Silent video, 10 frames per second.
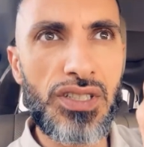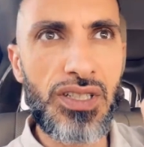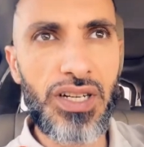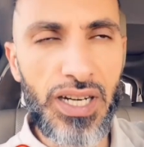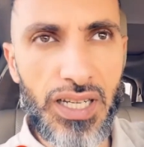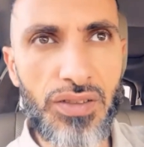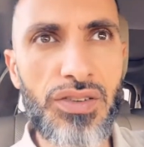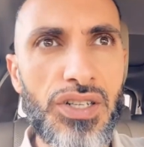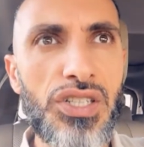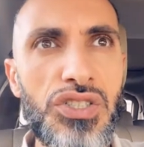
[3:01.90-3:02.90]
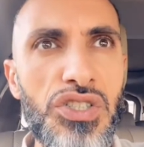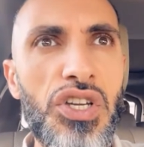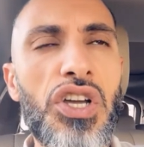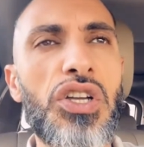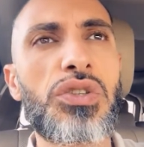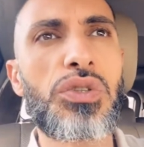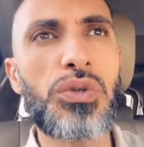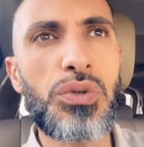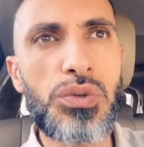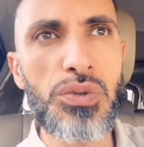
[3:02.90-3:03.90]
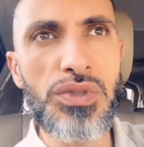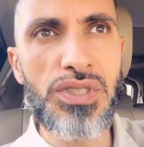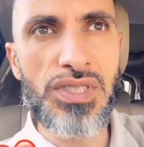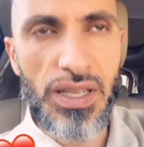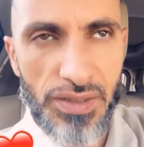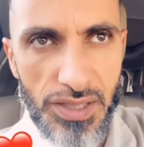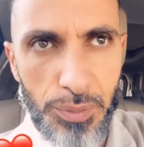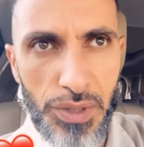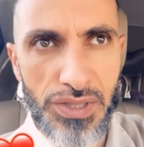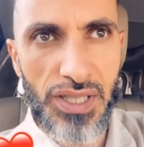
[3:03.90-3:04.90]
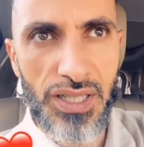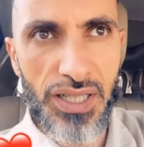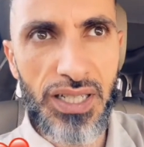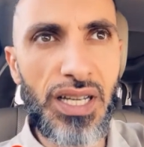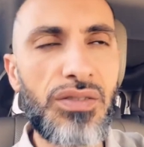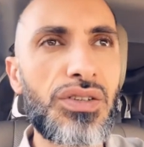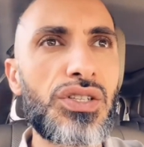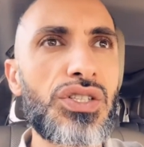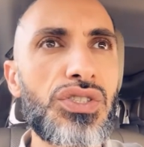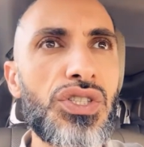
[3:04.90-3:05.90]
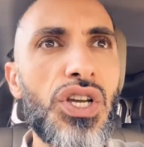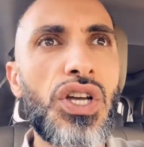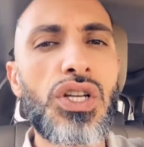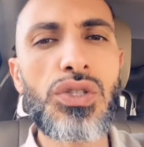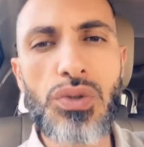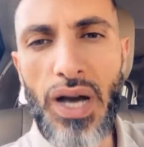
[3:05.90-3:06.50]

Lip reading: gray coverage to 70% gray coverage to